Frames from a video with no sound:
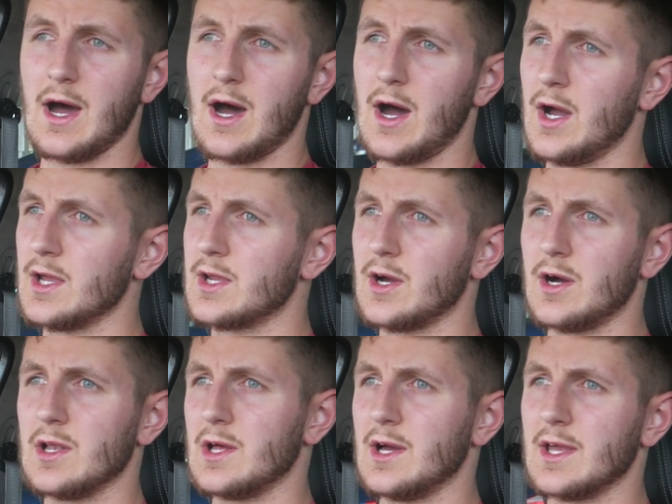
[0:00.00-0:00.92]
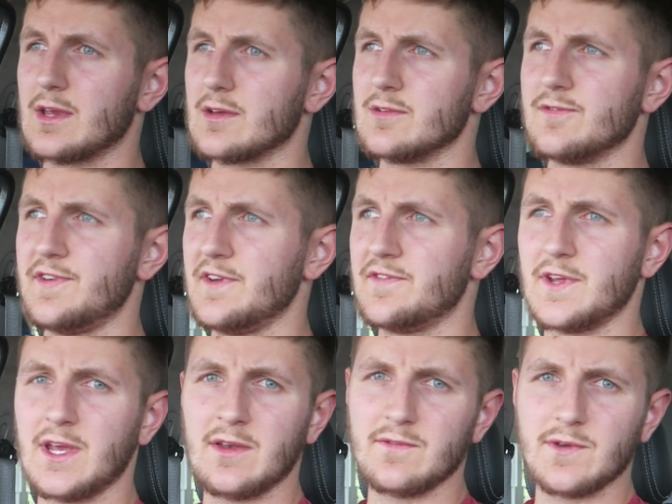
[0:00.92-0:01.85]
I got like
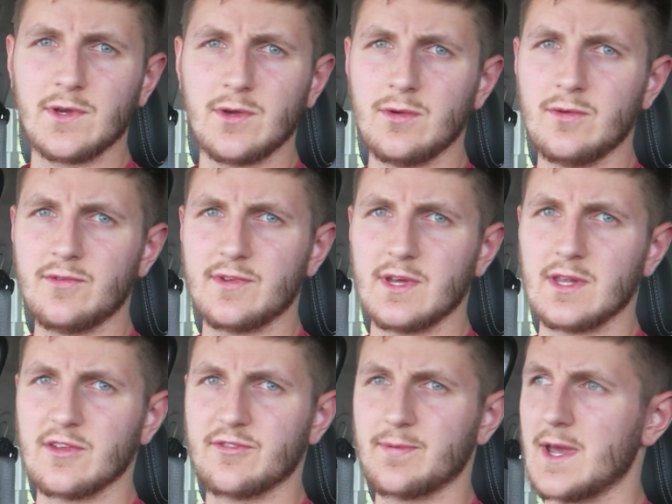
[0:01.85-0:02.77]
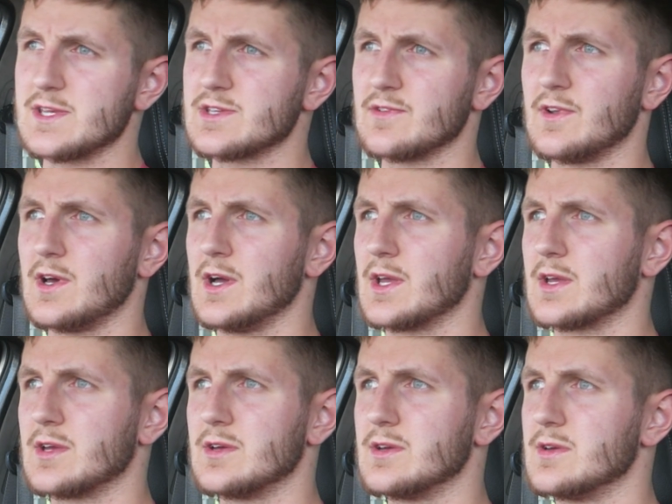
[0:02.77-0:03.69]
15 views in the space of
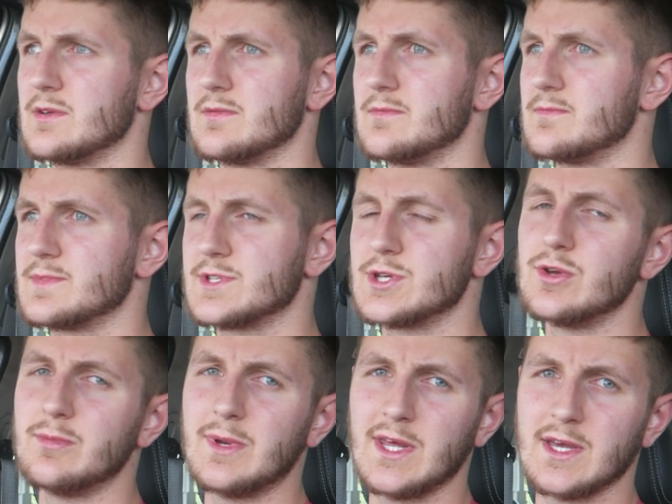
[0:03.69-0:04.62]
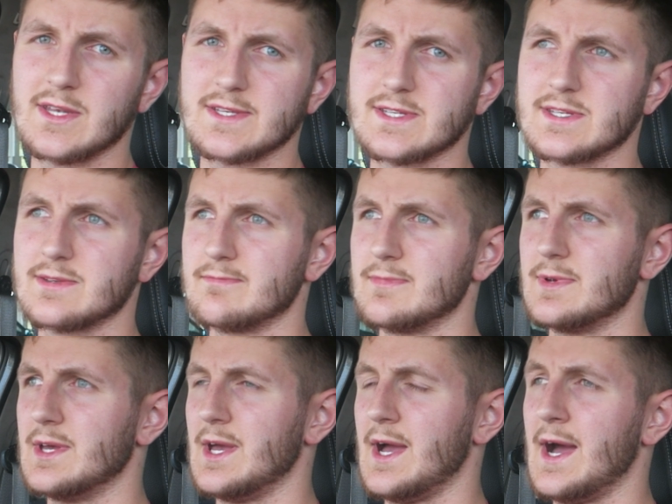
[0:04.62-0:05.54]
like 2 minutes,
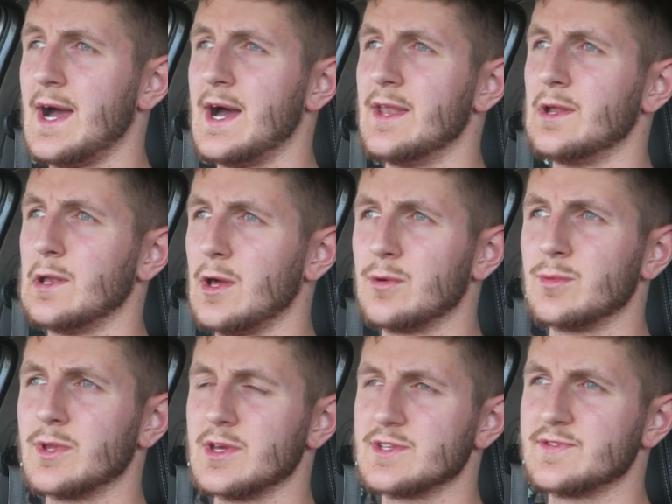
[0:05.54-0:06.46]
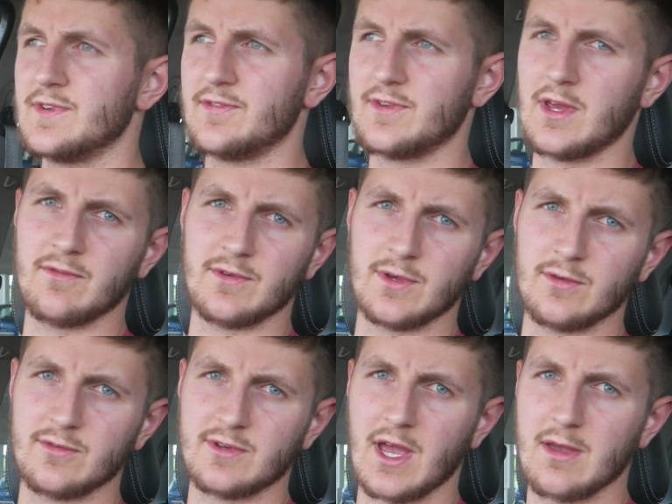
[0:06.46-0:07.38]
and along with those 15
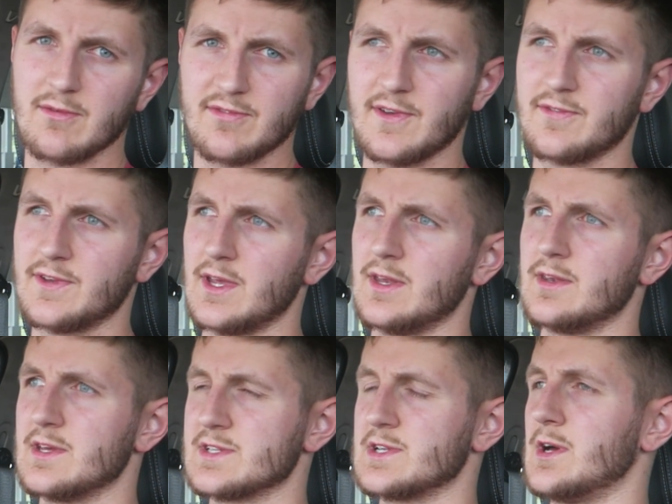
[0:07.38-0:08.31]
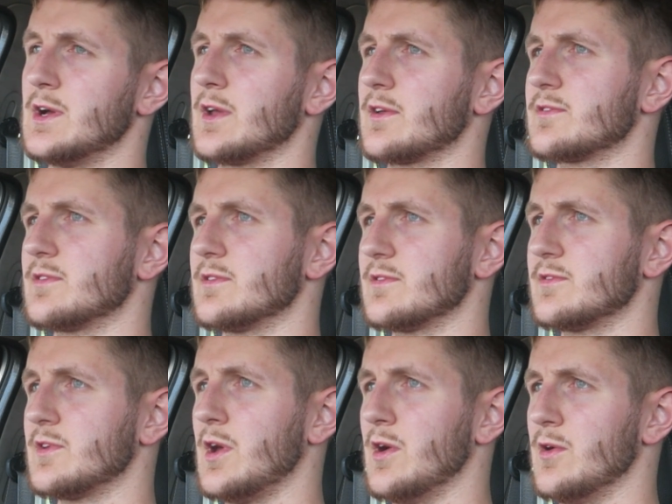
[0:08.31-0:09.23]
views came 15 dislikes.
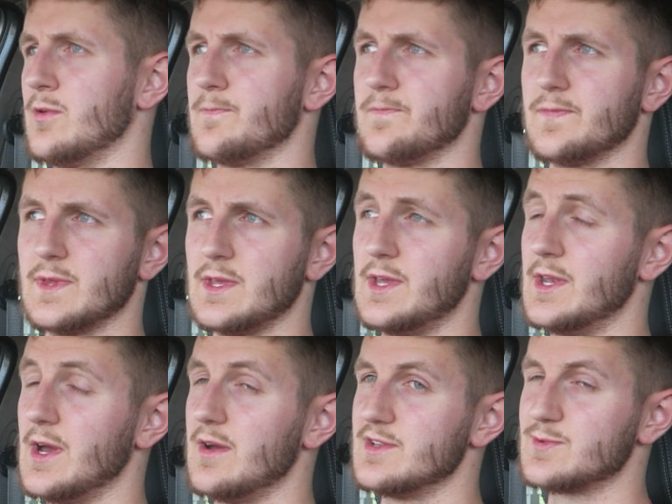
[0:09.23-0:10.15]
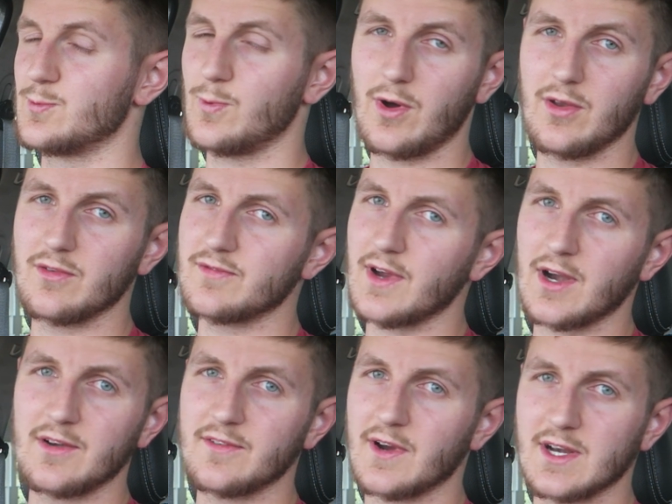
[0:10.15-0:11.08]
So, you know, it's one
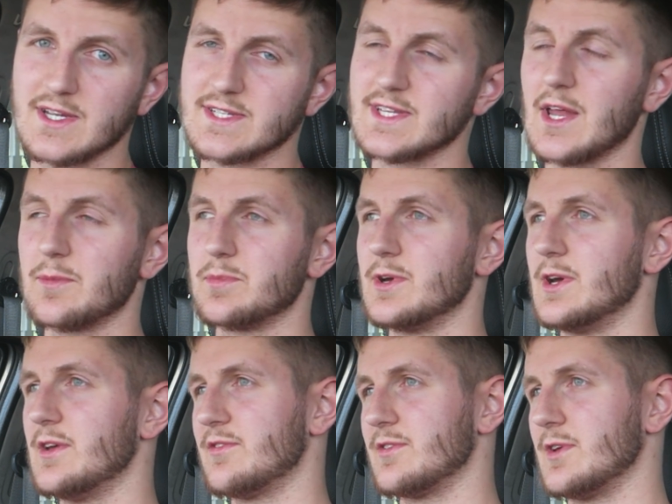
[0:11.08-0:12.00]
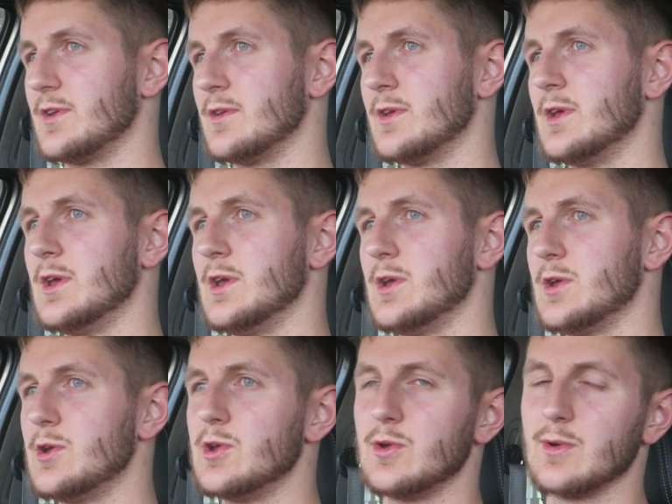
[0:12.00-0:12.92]
very, very sad person
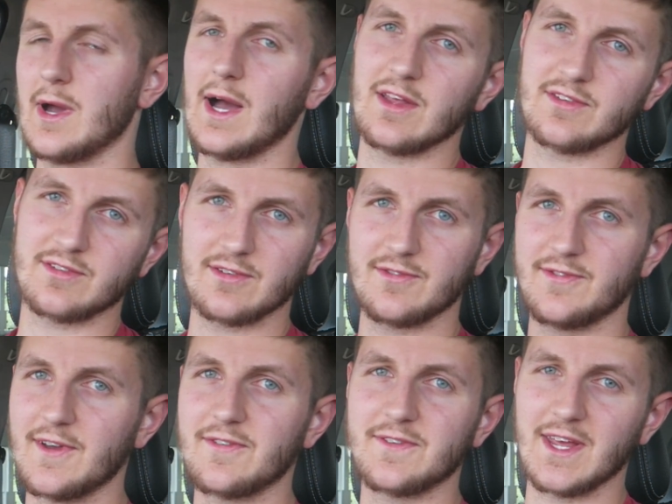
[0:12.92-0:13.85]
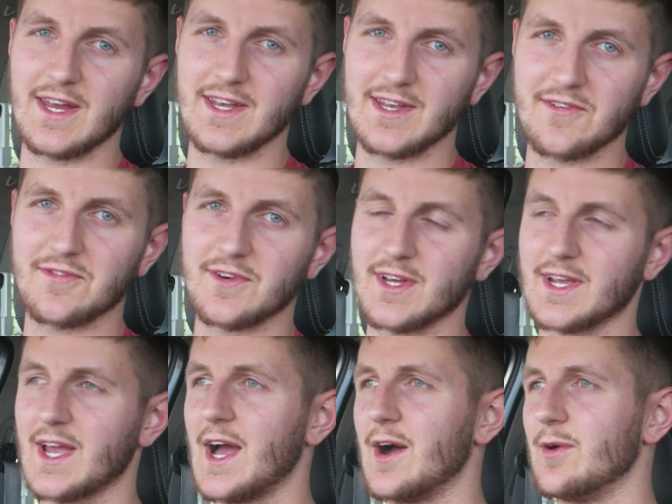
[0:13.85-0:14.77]
who has 15 different
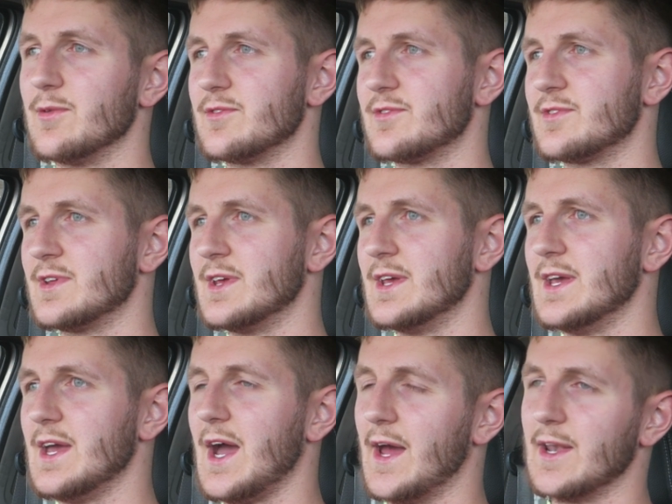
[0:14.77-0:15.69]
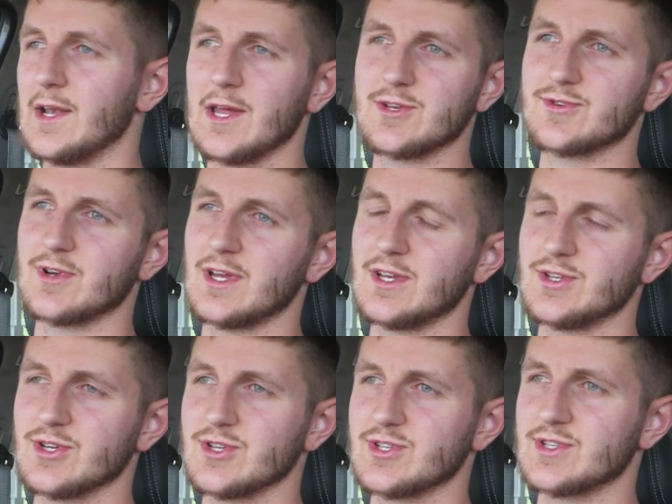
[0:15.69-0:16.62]
accounts and literally
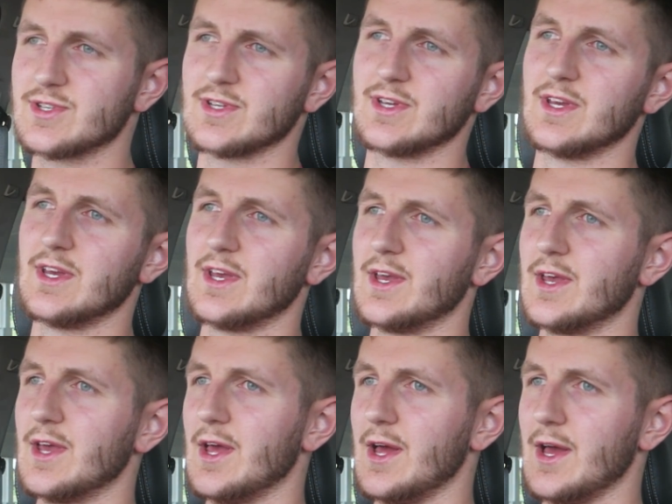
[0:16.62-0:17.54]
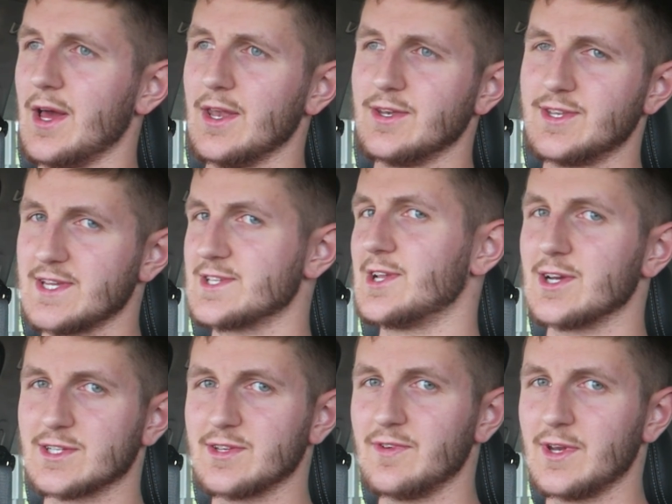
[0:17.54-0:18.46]
just
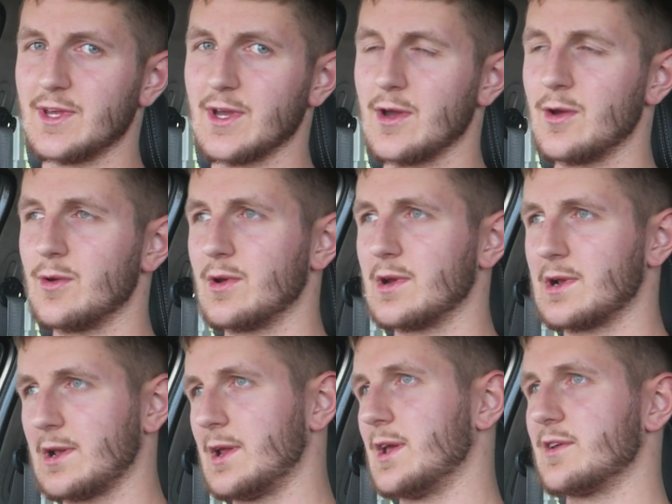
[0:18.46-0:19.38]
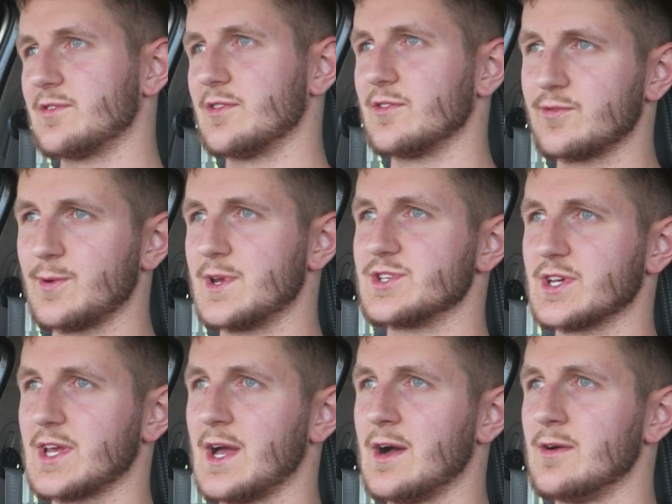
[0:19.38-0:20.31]
dislikes a video, clicks switch
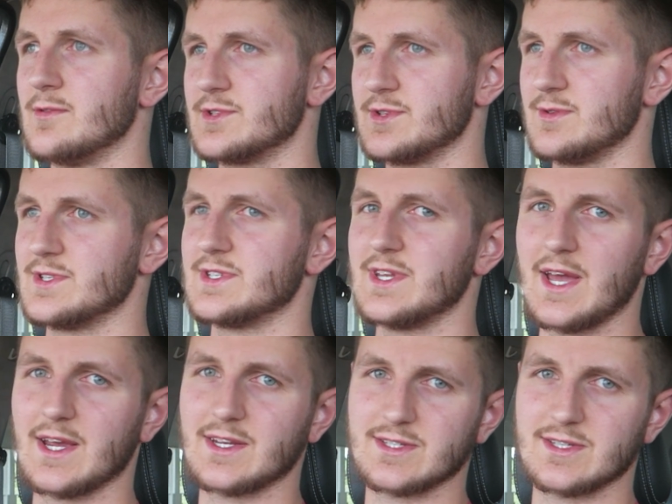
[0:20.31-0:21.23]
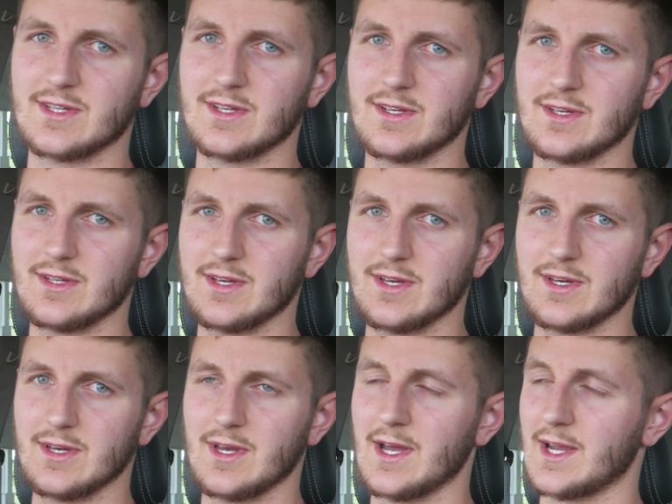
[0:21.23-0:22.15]
account to his next
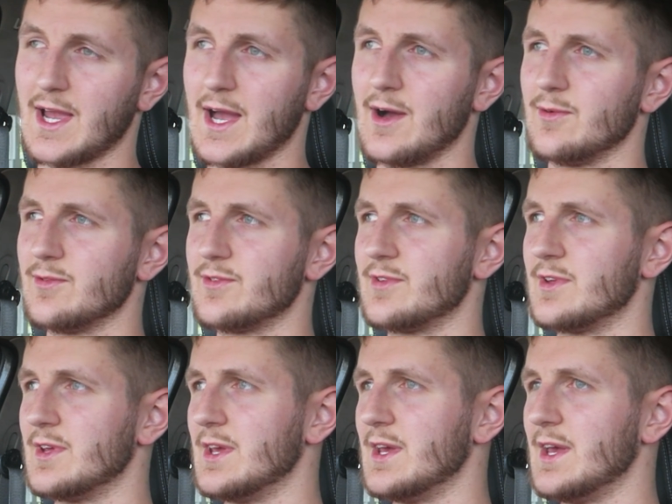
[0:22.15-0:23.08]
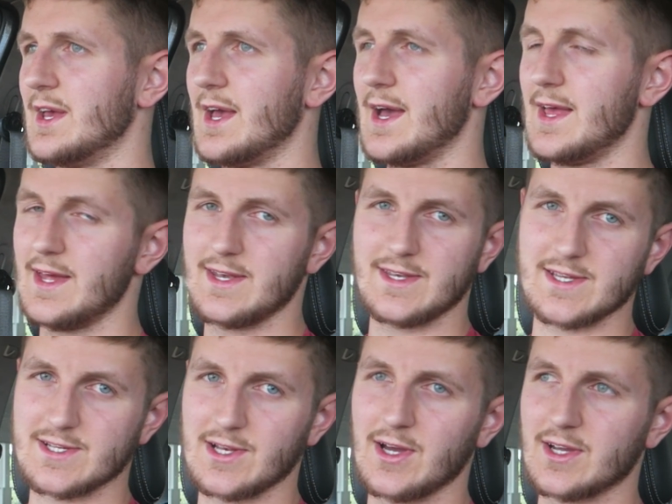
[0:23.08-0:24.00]
account, and then
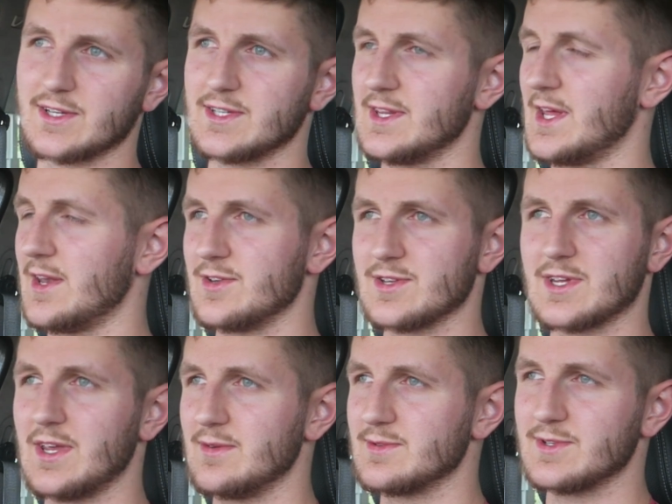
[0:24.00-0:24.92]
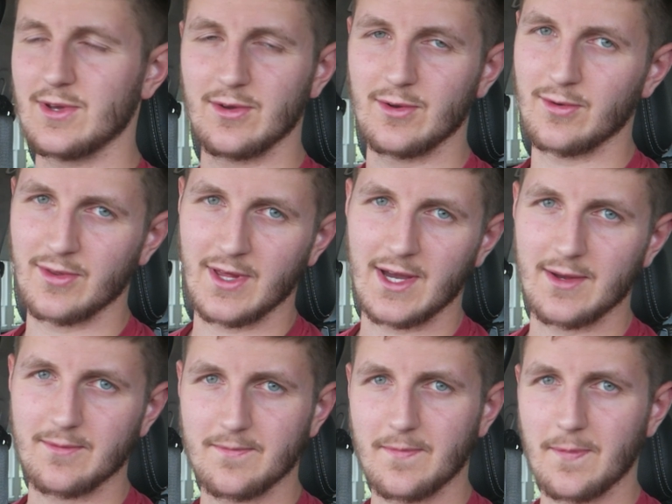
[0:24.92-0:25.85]
dislikes it, then just keeps doing all that,